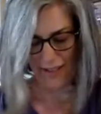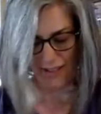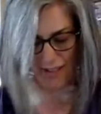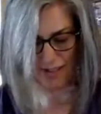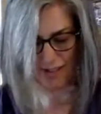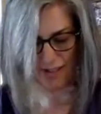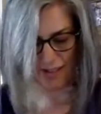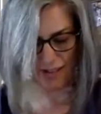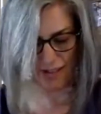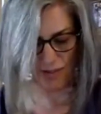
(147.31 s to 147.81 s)

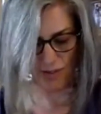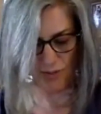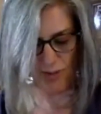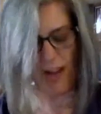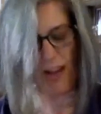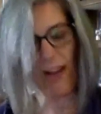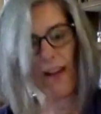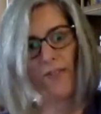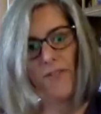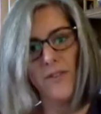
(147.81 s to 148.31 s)
And then you
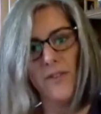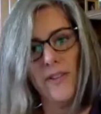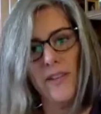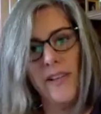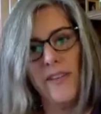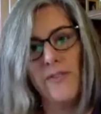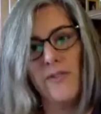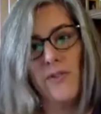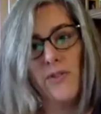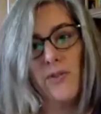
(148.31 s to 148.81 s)
have your
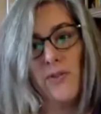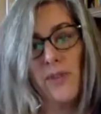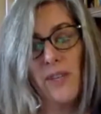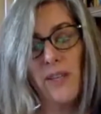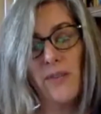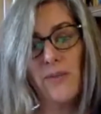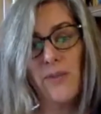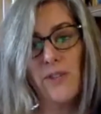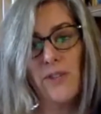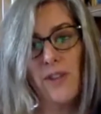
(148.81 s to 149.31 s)
level three,
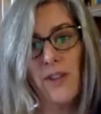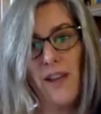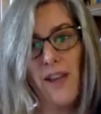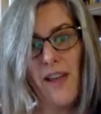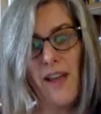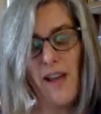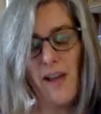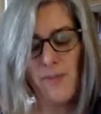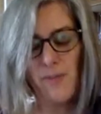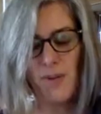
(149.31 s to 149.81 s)
which I
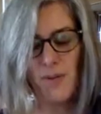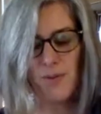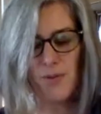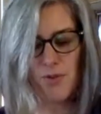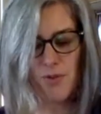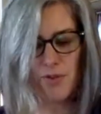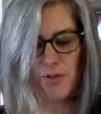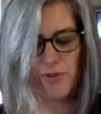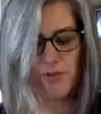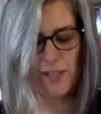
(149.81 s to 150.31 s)
am. I'm
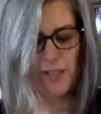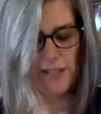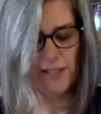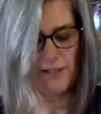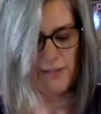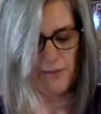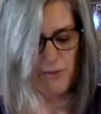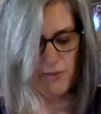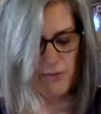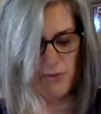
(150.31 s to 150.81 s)
certified
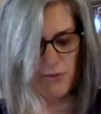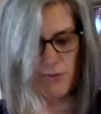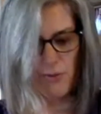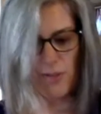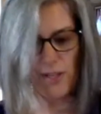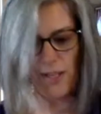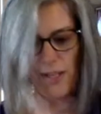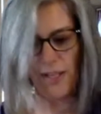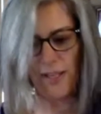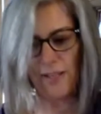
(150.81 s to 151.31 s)
level
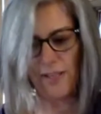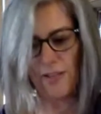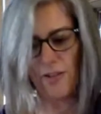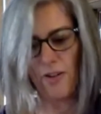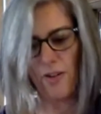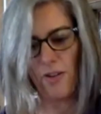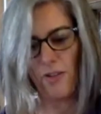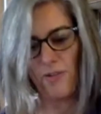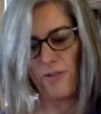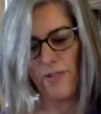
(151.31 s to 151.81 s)
three. It is
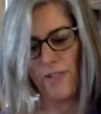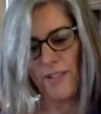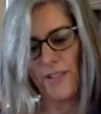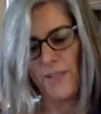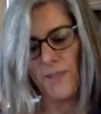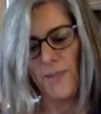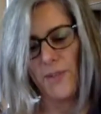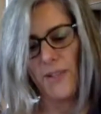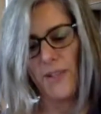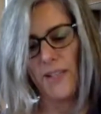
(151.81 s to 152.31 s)
called
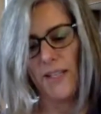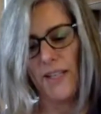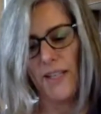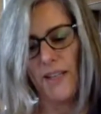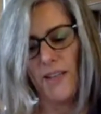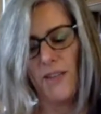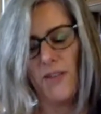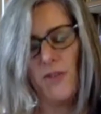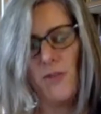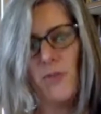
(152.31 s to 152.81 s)
Flexibility
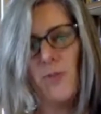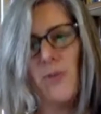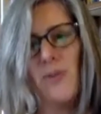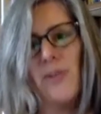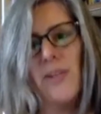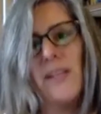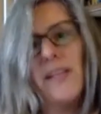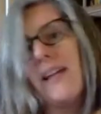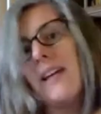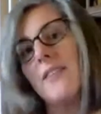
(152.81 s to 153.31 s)
and
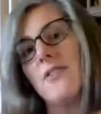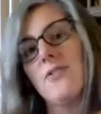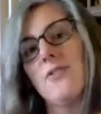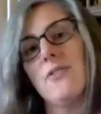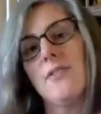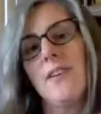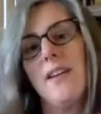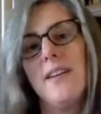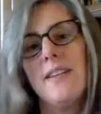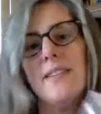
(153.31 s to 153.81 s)
Therapeutic
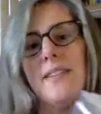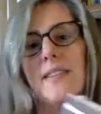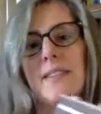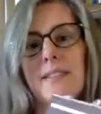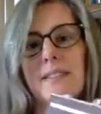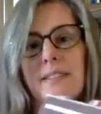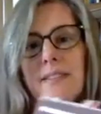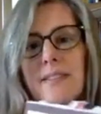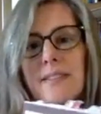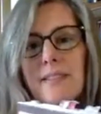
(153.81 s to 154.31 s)

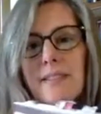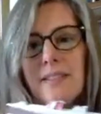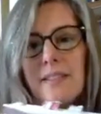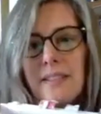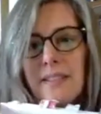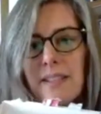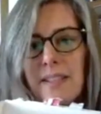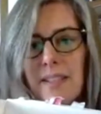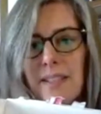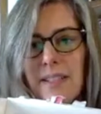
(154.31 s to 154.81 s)
Exercises
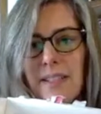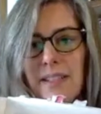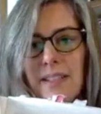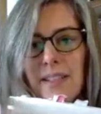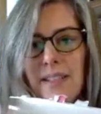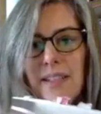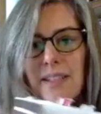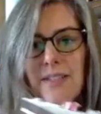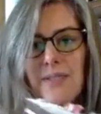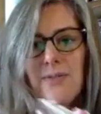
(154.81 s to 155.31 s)

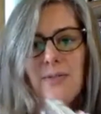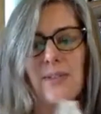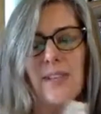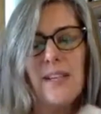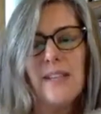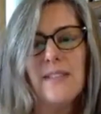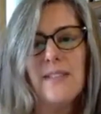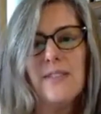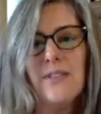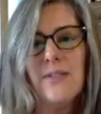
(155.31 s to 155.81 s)
that you
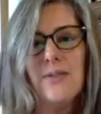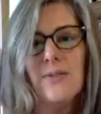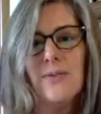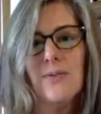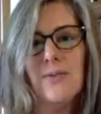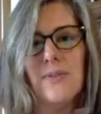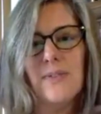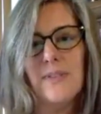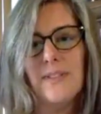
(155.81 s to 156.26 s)
get to